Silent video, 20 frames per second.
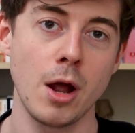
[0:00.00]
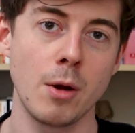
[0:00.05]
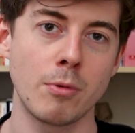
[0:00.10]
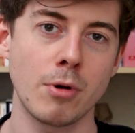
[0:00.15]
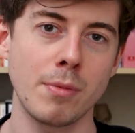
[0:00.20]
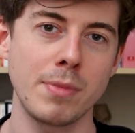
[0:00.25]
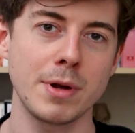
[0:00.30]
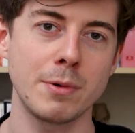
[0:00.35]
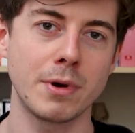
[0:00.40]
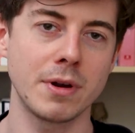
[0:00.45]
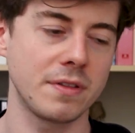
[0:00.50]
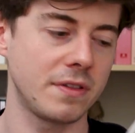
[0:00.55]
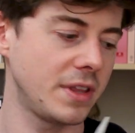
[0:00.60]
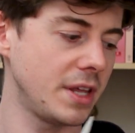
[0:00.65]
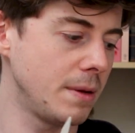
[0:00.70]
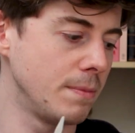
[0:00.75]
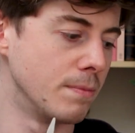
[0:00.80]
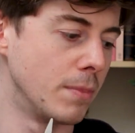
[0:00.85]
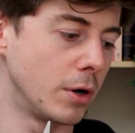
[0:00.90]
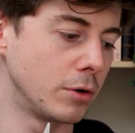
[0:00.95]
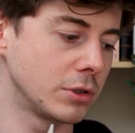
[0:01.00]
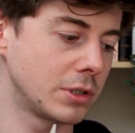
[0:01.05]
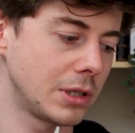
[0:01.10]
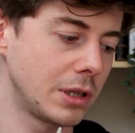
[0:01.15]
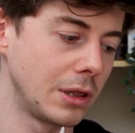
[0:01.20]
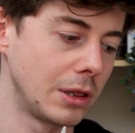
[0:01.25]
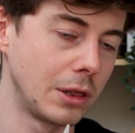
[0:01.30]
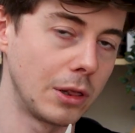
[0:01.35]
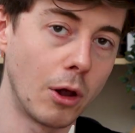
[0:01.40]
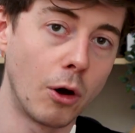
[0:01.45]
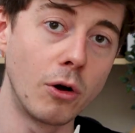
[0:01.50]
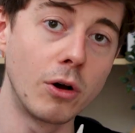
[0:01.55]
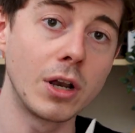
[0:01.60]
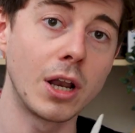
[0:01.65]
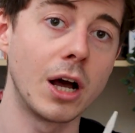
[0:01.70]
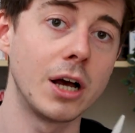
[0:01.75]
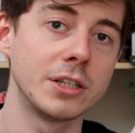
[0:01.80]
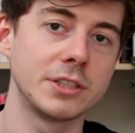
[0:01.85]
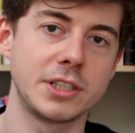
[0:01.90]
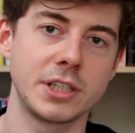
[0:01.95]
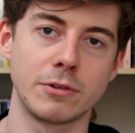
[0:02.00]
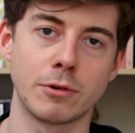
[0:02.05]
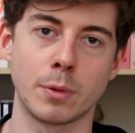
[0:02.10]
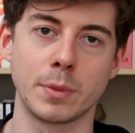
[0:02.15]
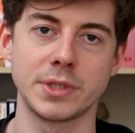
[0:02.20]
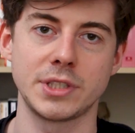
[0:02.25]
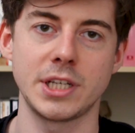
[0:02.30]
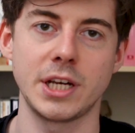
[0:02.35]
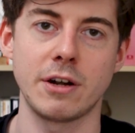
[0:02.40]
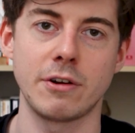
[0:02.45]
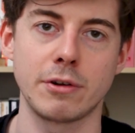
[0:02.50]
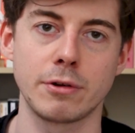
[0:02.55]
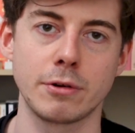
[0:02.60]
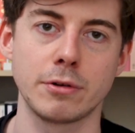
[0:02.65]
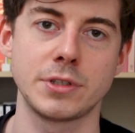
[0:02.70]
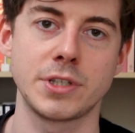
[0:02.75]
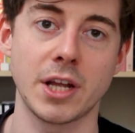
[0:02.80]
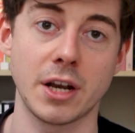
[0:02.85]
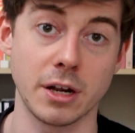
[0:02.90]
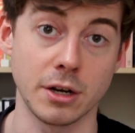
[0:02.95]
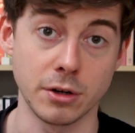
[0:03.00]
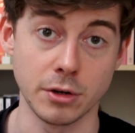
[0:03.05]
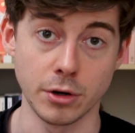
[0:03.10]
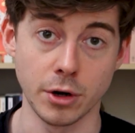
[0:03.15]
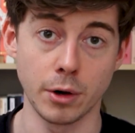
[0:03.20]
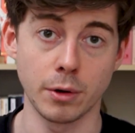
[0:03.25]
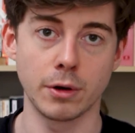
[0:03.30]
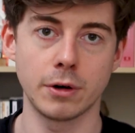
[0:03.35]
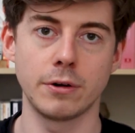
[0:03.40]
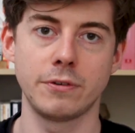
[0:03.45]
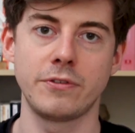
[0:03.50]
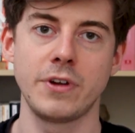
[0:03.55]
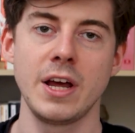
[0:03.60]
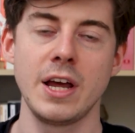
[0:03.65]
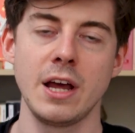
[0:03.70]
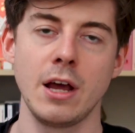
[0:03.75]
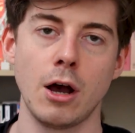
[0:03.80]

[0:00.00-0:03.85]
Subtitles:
probably one of the most long-lasting raw materials that I know of.